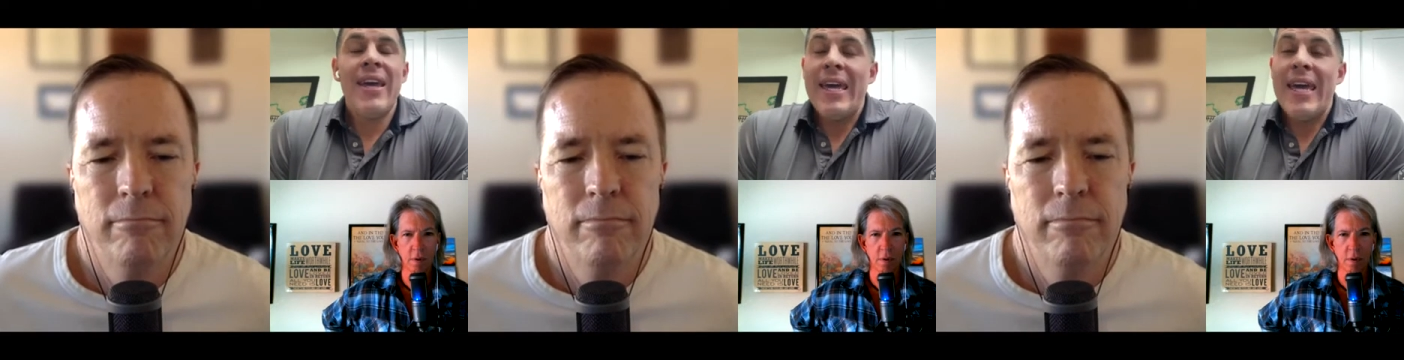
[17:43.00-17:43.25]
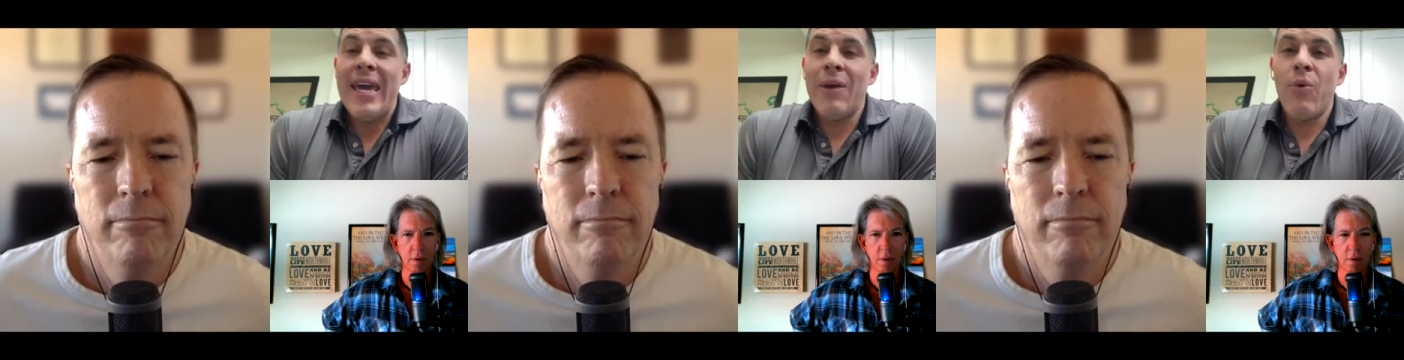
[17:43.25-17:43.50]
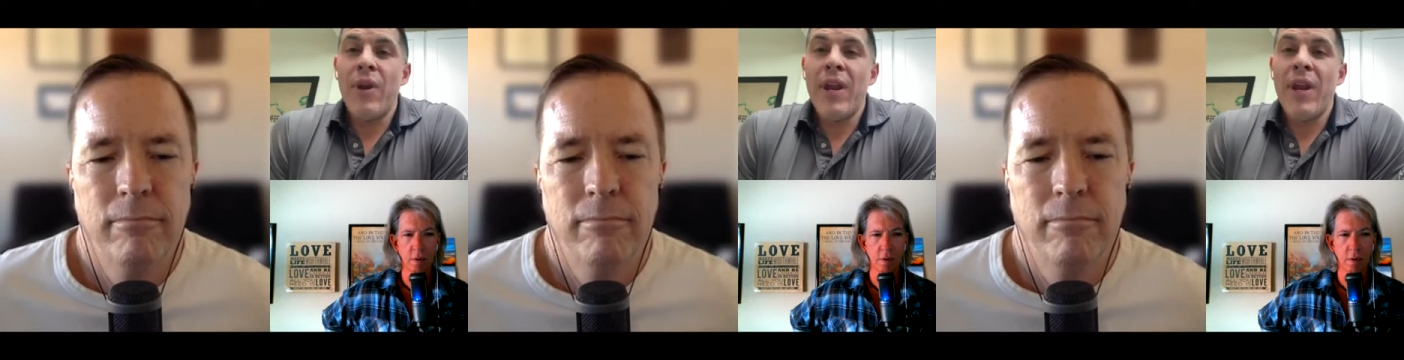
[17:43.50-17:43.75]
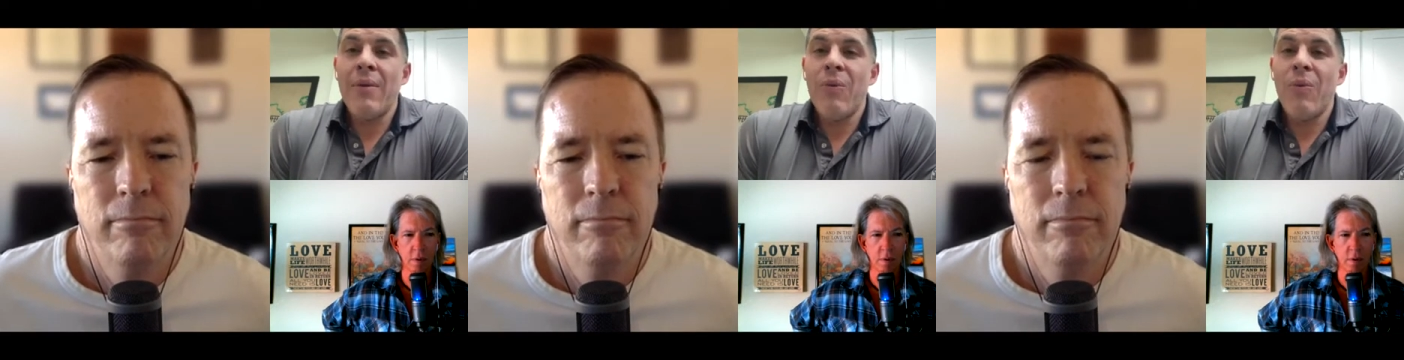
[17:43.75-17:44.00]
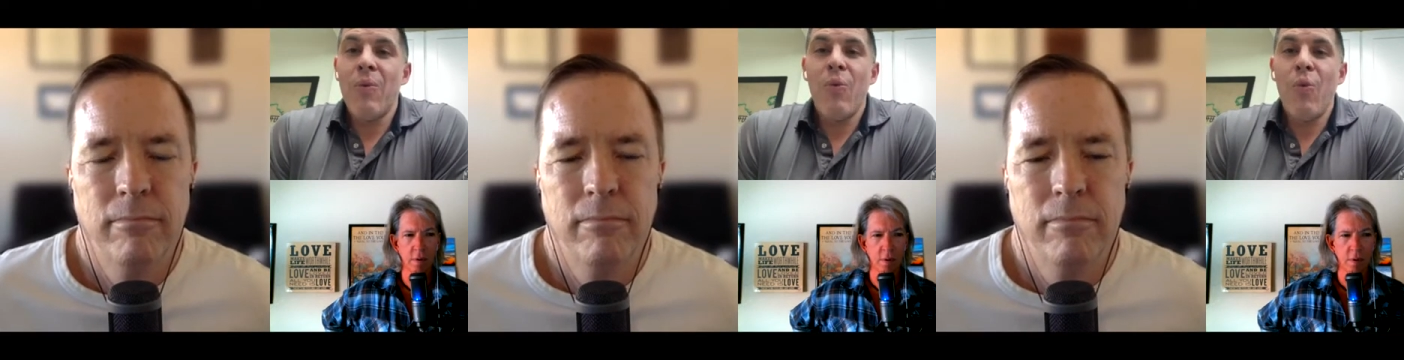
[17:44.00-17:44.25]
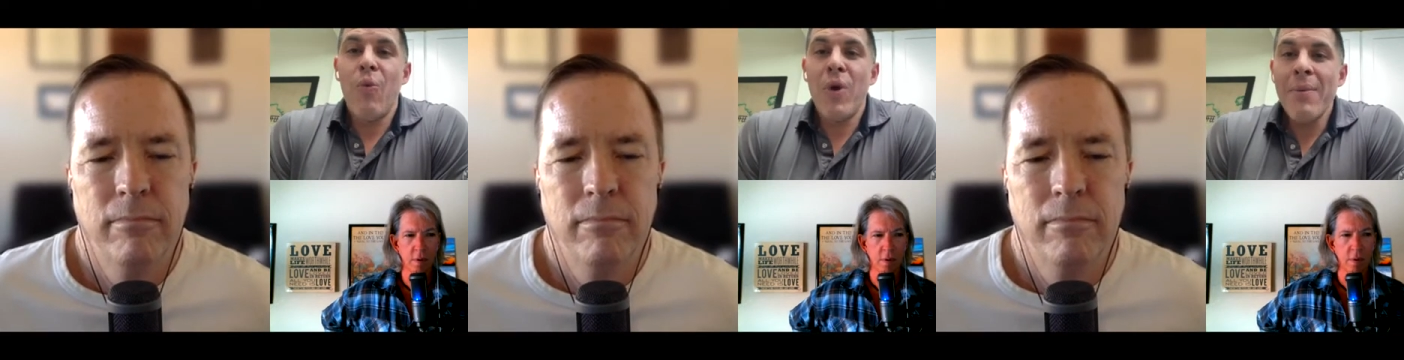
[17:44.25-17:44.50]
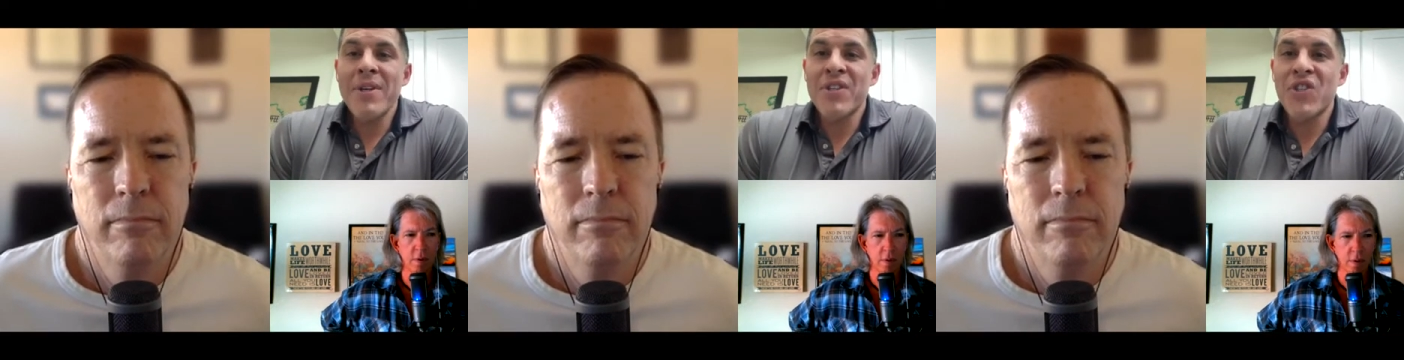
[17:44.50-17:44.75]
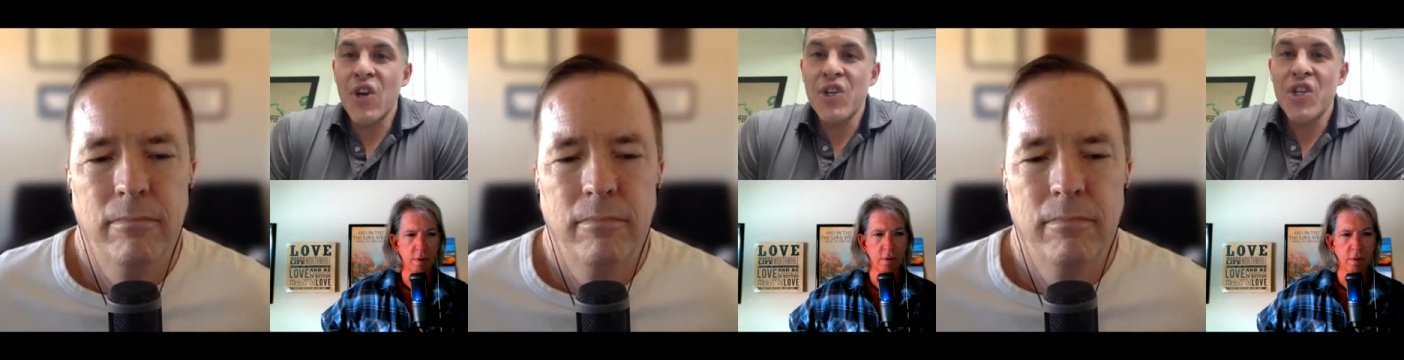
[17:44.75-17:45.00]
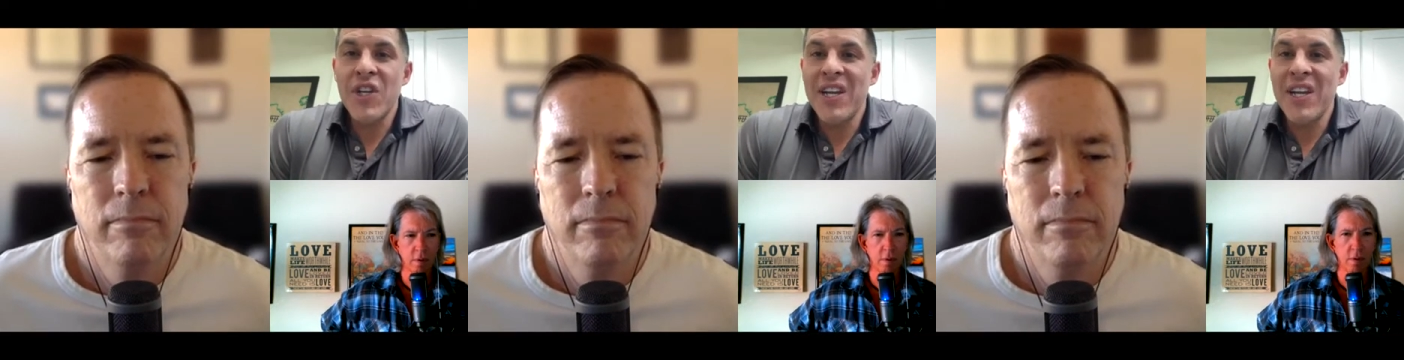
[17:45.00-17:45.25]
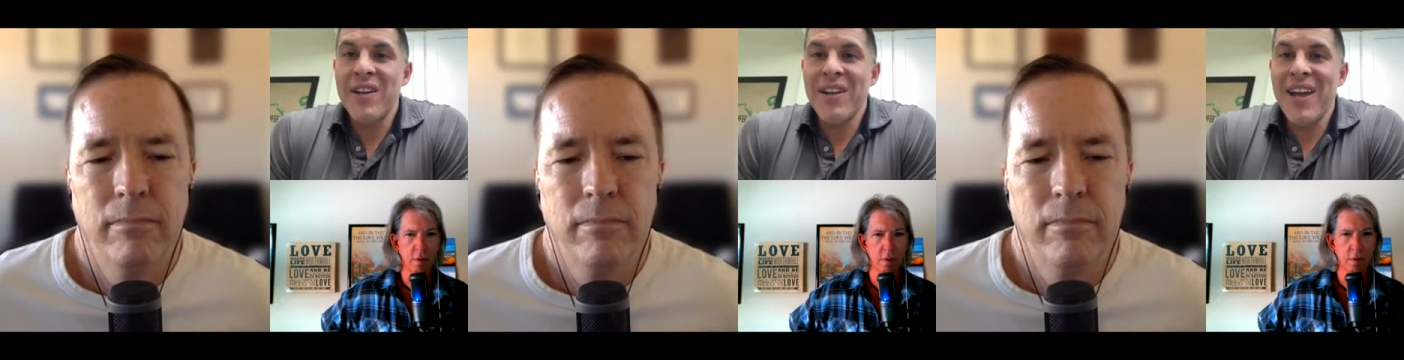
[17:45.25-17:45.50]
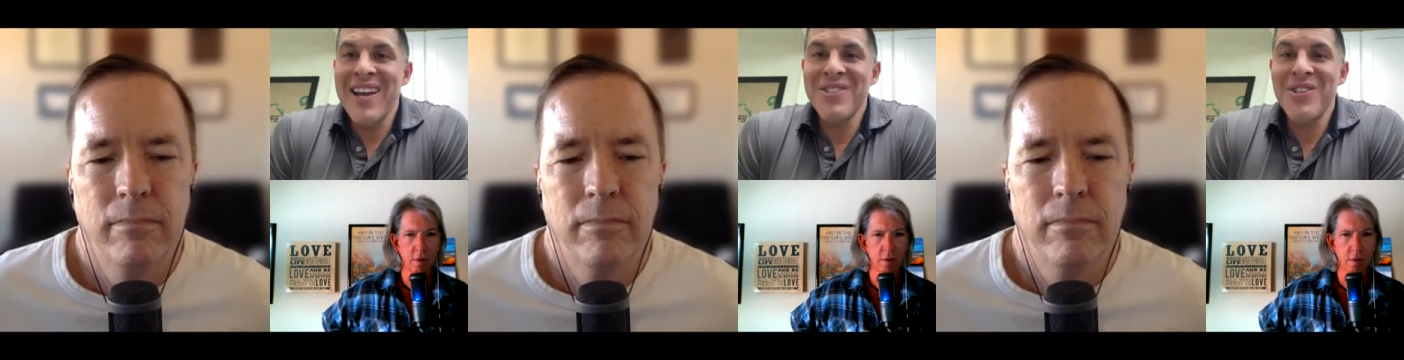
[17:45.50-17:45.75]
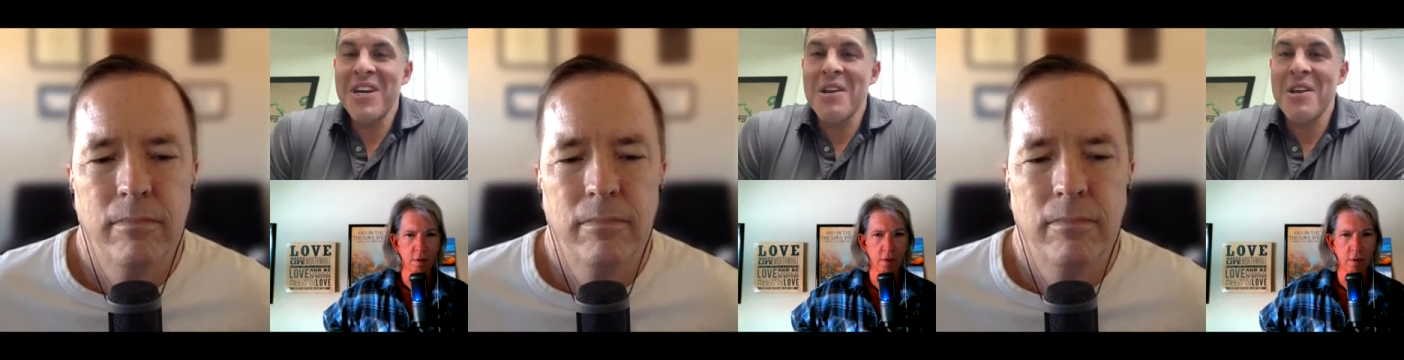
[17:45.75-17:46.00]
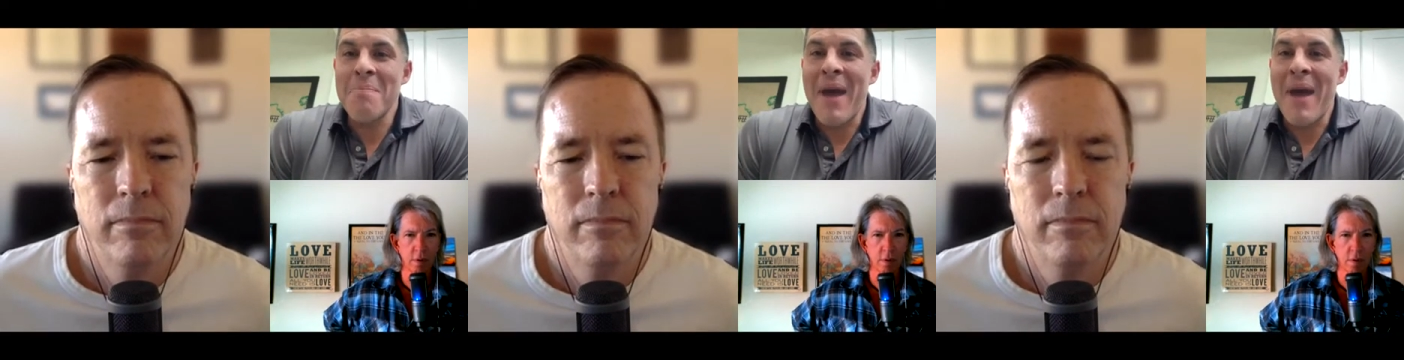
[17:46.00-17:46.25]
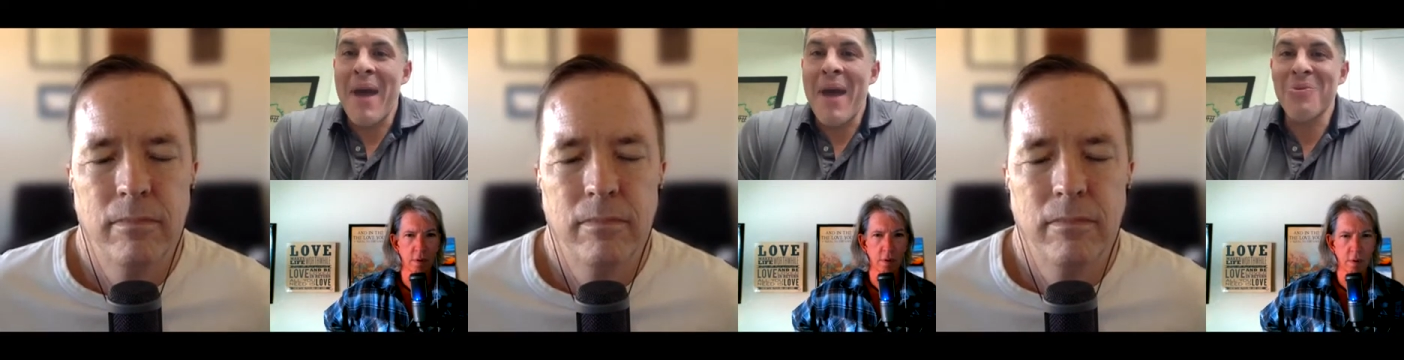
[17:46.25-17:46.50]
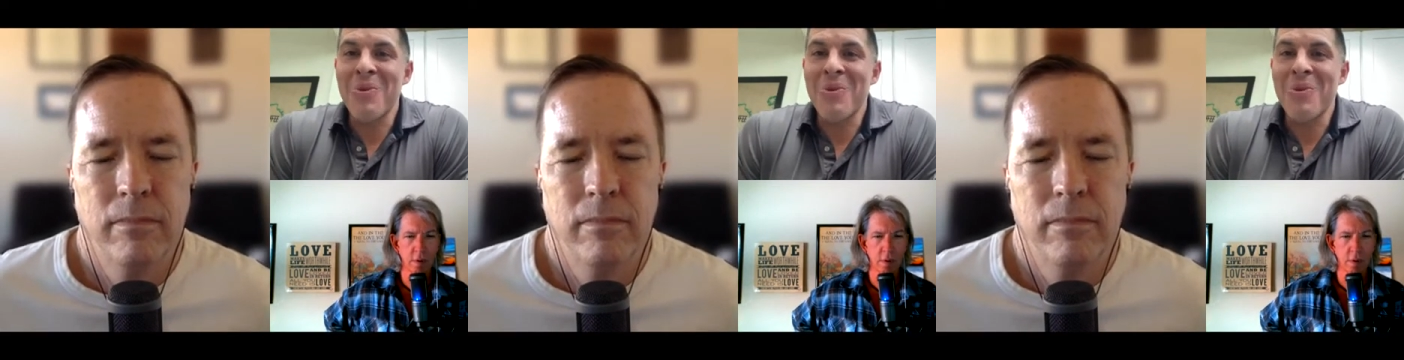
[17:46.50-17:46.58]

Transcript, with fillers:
Speaker 1: 1,600 square feet. And when I when I was searching,